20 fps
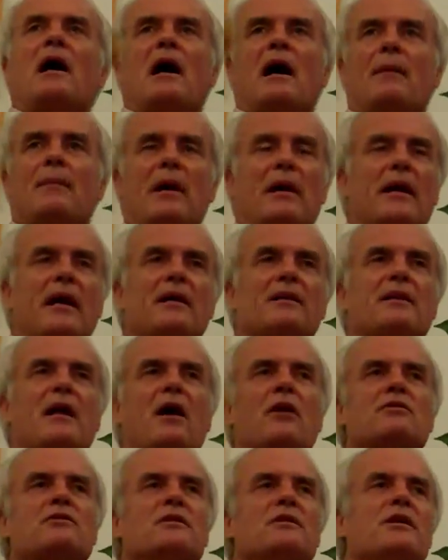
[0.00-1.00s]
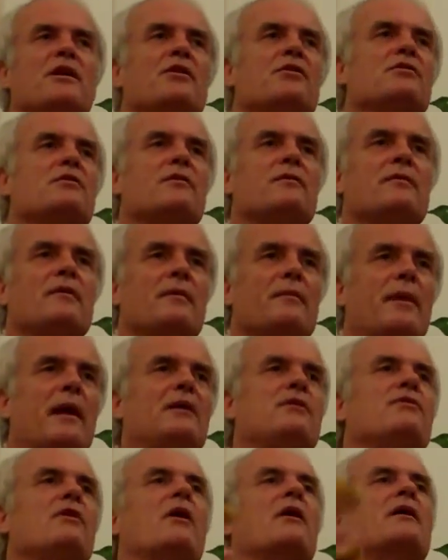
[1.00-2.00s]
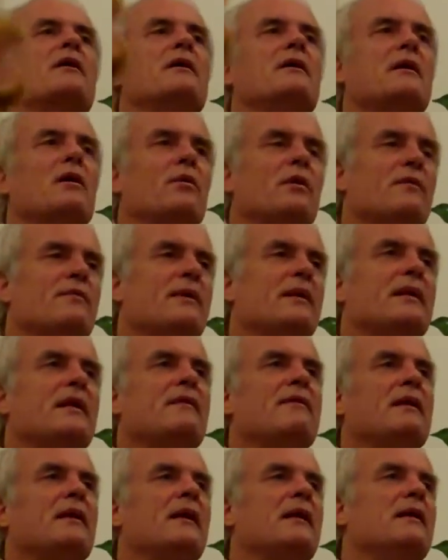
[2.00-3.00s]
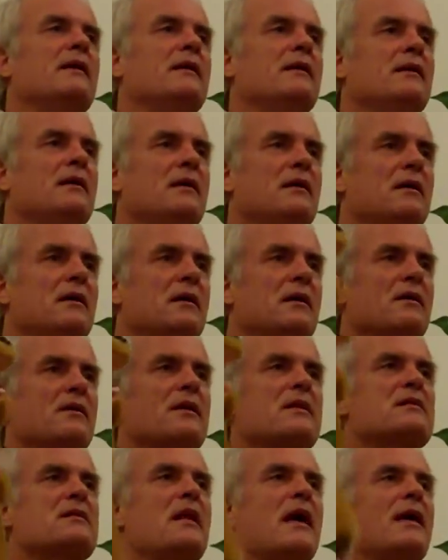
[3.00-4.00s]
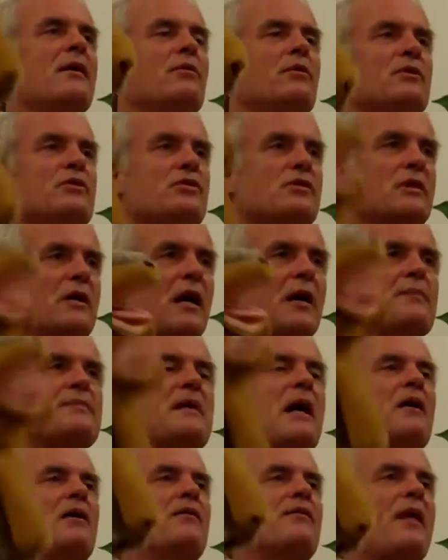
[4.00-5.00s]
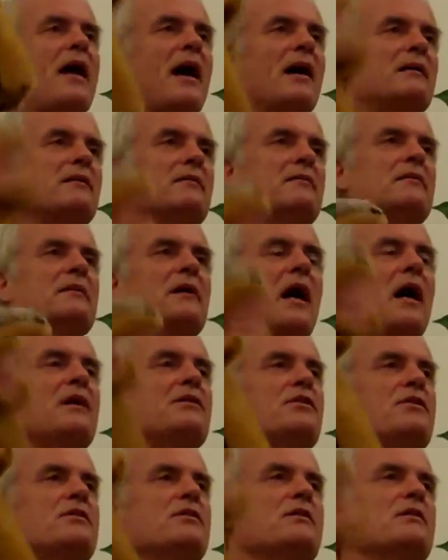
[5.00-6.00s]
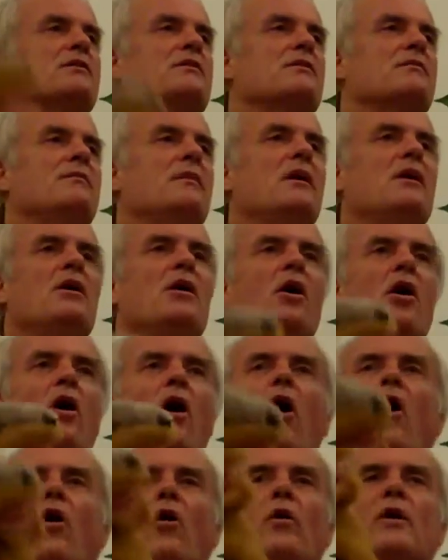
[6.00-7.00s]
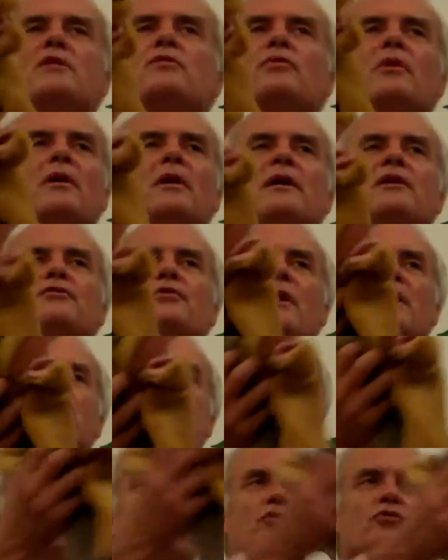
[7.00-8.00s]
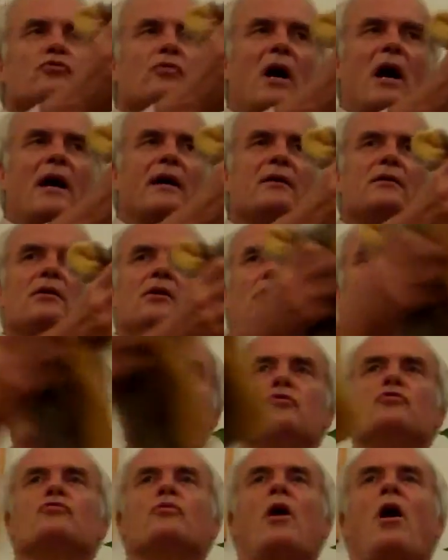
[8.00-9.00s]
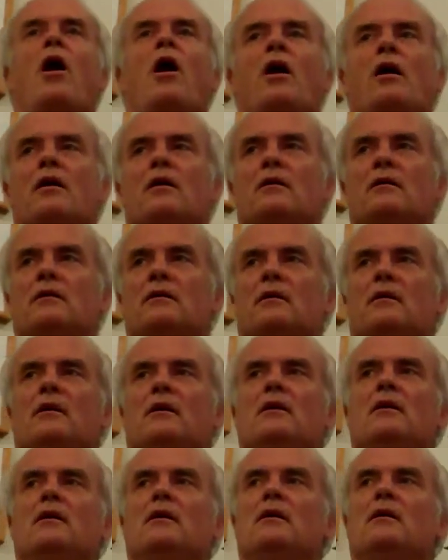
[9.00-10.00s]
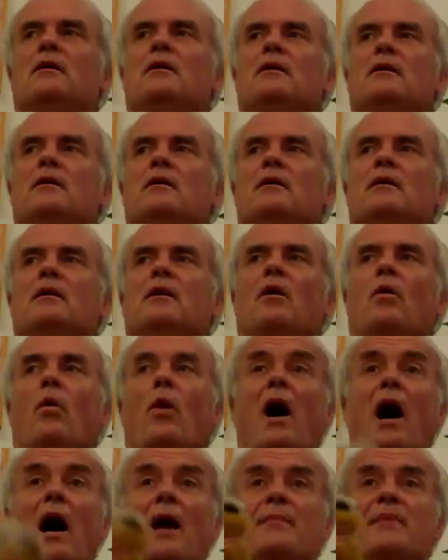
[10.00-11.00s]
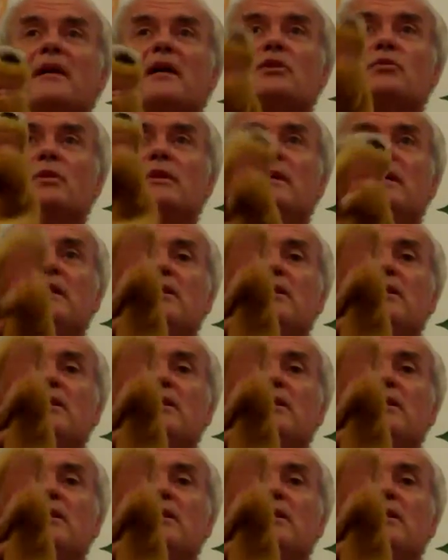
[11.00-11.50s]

about 8,000 years of patriarchy that we've been living in. This language comes out of that consciousness. Always real interested. Who's right, who's wrong. Why? Because we need